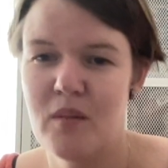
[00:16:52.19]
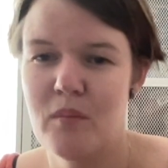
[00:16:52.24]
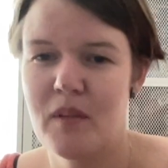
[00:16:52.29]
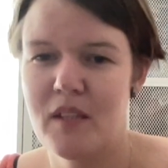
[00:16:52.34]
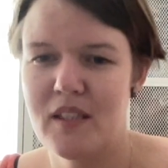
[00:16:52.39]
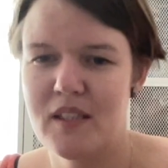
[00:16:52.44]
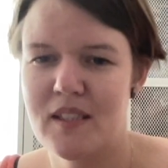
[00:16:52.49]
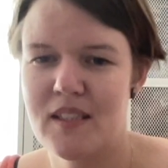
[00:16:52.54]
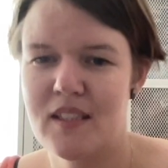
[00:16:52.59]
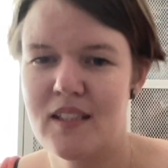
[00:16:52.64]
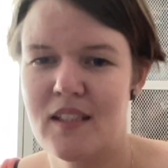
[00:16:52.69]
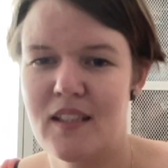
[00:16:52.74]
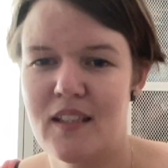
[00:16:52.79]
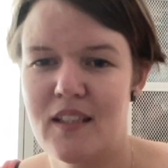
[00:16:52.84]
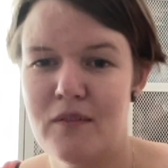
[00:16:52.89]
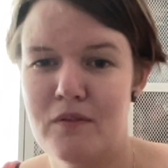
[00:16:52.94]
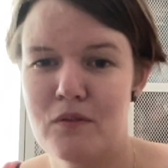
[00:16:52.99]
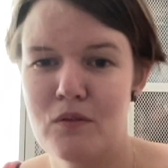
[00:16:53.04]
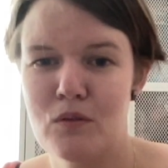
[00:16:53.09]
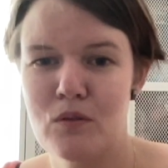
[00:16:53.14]
But I think I
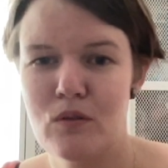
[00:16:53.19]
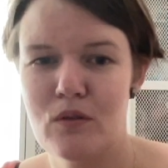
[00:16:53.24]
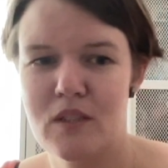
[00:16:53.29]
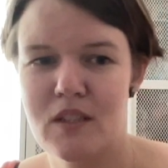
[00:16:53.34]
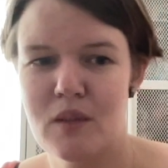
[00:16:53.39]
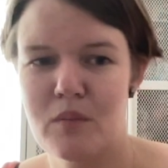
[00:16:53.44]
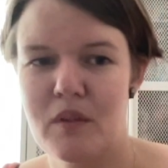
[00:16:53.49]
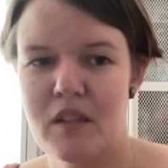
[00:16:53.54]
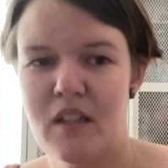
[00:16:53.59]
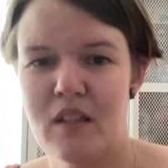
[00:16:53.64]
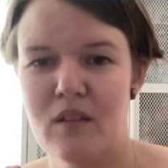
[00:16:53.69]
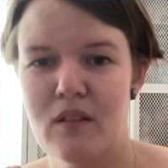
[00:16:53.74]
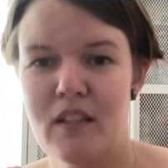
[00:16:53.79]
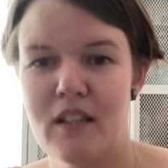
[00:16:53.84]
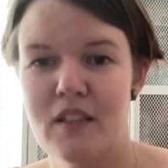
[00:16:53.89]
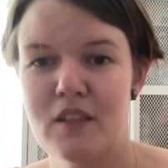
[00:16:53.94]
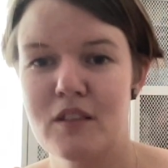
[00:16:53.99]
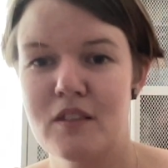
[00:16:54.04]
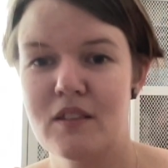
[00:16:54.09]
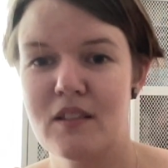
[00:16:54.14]
have to do some
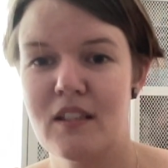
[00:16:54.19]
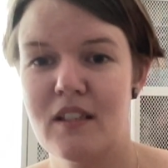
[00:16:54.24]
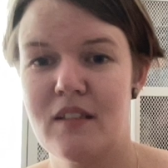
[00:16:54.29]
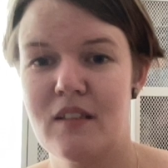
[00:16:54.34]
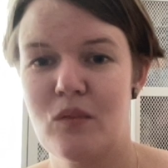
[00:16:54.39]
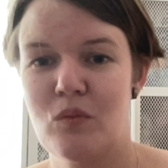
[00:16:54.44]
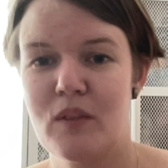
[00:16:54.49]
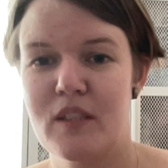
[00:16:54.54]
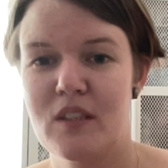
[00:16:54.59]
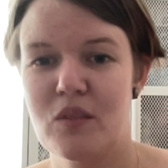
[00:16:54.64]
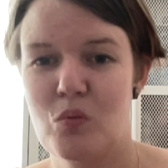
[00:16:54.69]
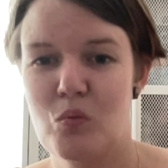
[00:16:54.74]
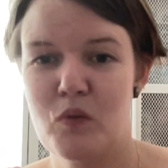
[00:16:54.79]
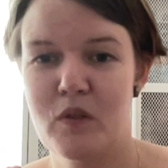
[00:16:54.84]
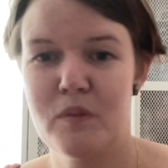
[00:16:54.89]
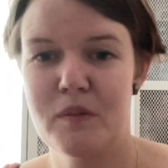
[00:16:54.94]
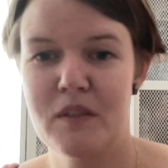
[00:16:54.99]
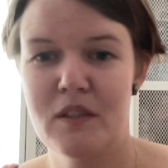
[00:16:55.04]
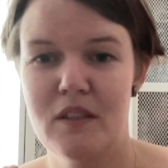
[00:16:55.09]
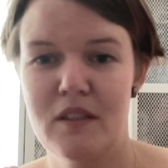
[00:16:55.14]
calculations, otherwise it
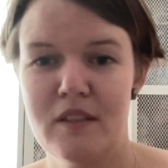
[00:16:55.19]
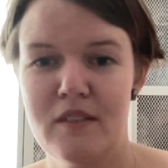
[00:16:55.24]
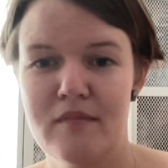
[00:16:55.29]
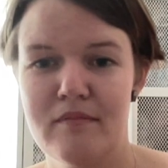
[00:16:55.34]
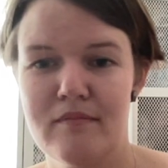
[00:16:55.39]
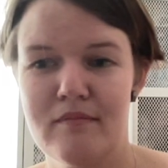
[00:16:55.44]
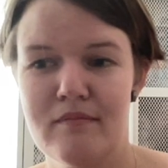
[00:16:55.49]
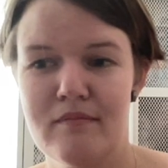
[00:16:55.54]
will be